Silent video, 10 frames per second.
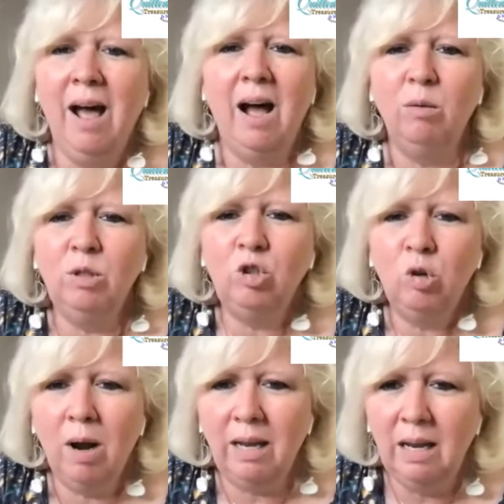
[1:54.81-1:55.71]
I was
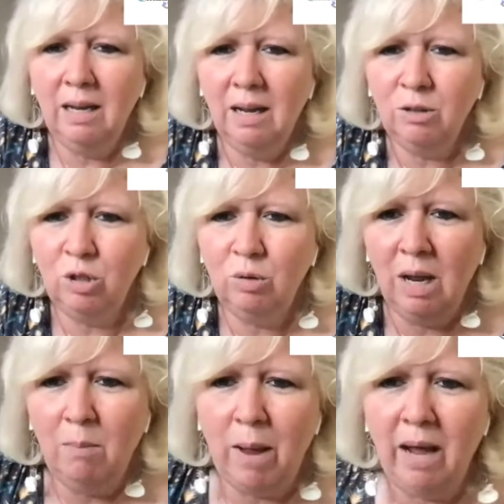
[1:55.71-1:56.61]
trying to
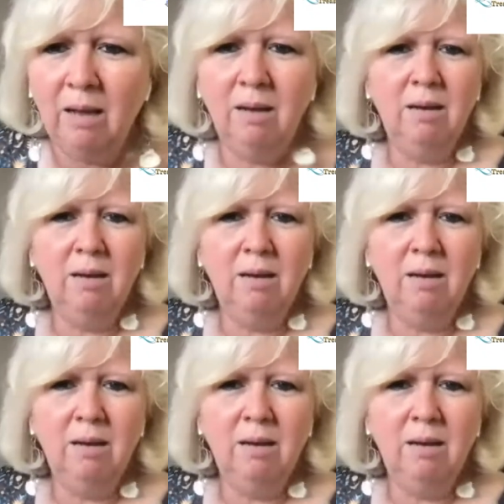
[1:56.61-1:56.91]
get back